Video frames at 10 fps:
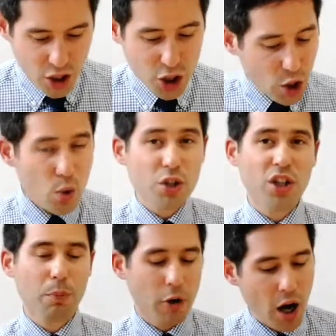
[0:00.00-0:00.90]
Go to
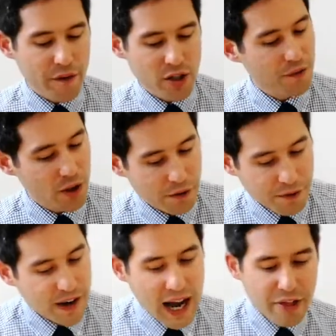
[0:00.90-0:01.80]
the prophets of your
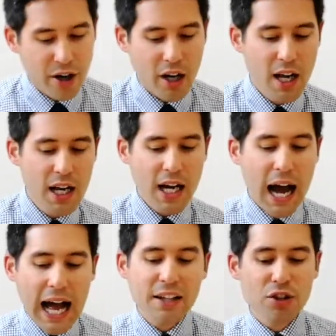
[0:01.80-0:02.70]
father
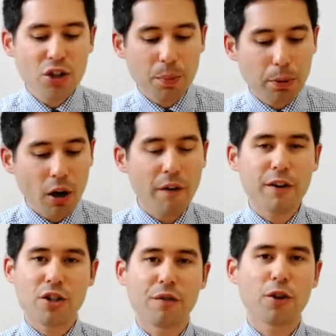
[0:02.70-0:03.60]
and to the
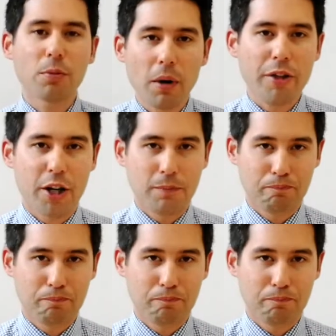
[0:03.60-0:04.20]
prophets of your mother.